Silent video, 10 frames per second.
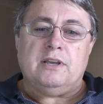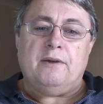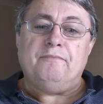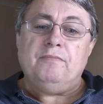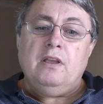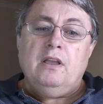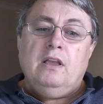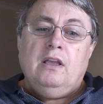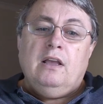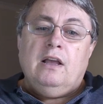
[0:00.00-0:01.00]
So
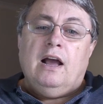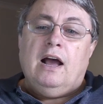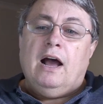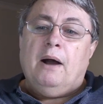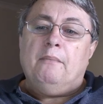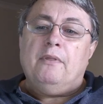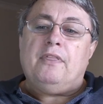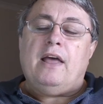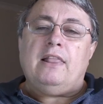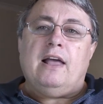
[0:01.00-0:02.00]

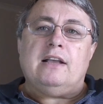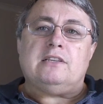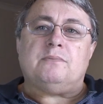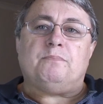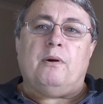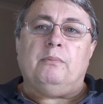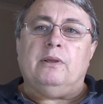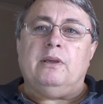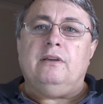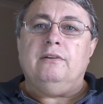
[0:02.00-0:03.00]
that lasts
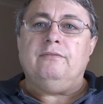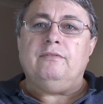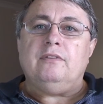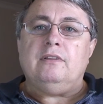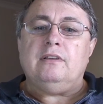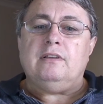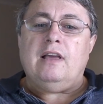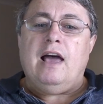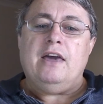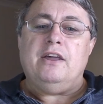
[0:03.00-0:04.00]
probably
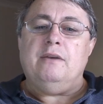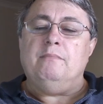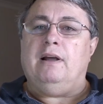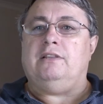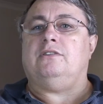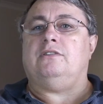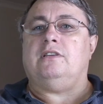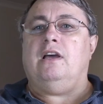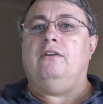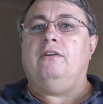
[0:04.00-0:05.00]
18 months or
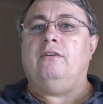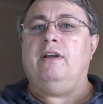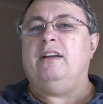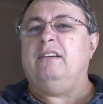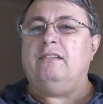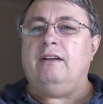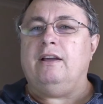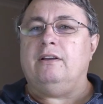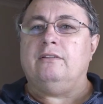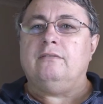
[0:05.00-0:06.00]
so,
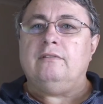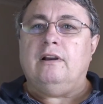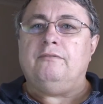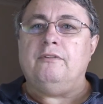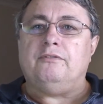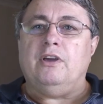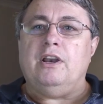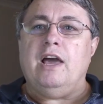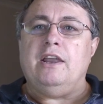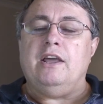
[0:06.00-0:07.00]
around
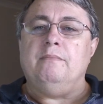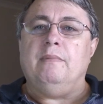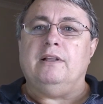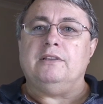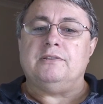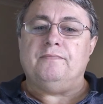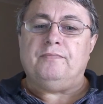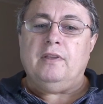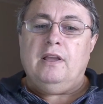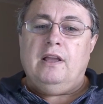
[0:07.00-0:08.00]
15-18 months,
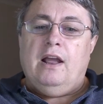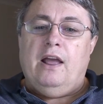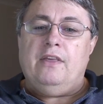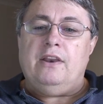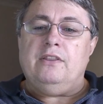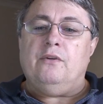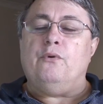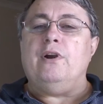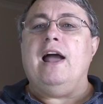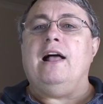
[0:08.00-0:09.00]
and then the
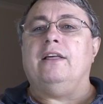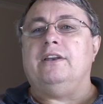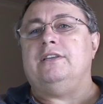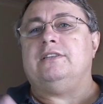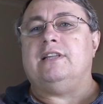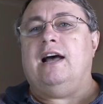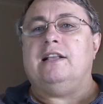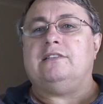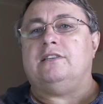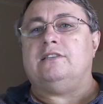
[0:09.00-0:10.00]
reality
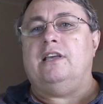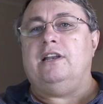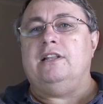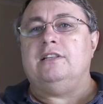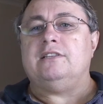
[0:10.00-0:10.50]
starts to set in.